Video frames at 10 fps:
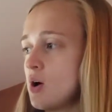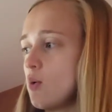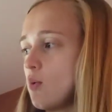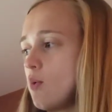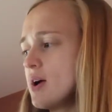
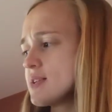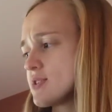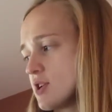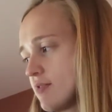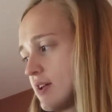What
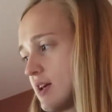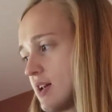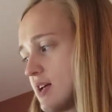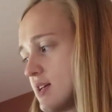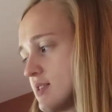servant
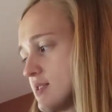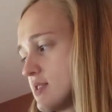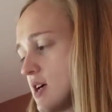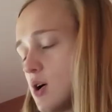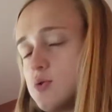is
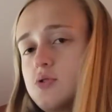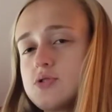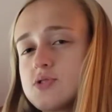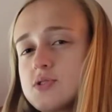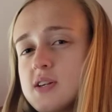
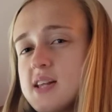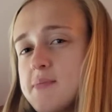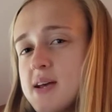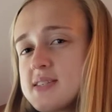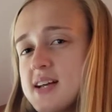Davus? Does that
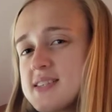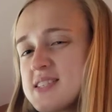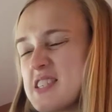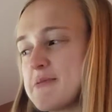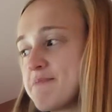make
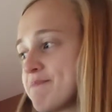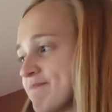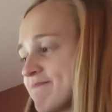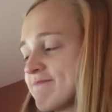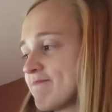sense?
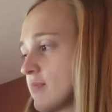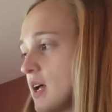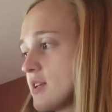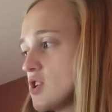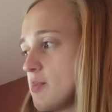
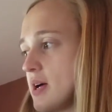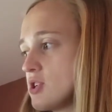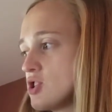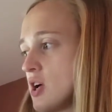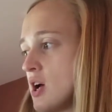Not so
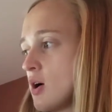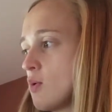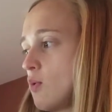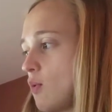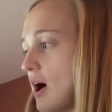much.
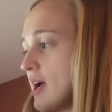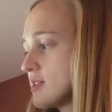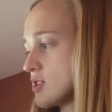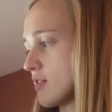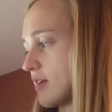Why
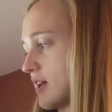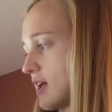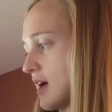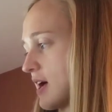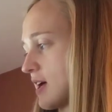servant
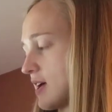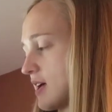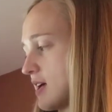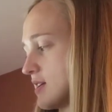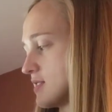
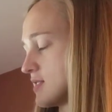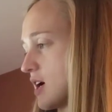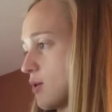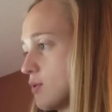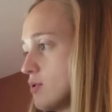is
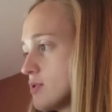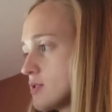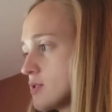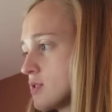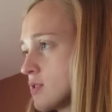Davus?